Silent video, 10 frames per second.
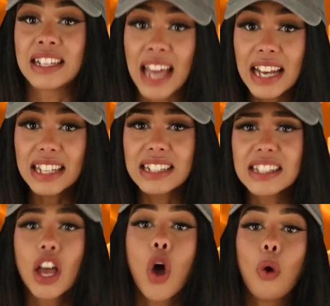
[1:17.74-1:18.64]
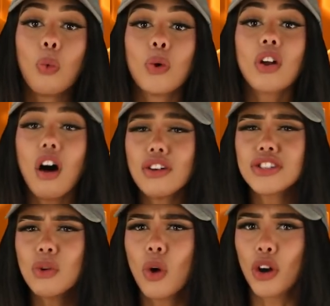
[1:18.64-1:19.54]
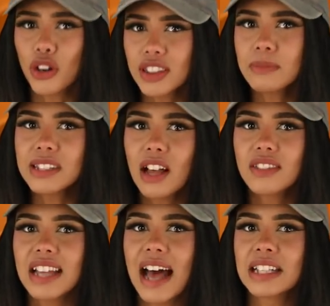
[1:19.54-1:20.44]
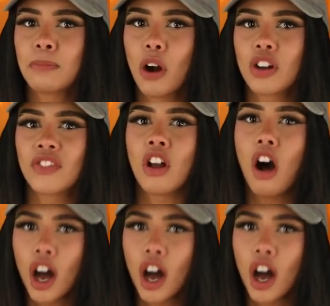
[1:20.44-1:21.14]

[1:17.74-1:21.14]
attendance would also hurt themselves as part of an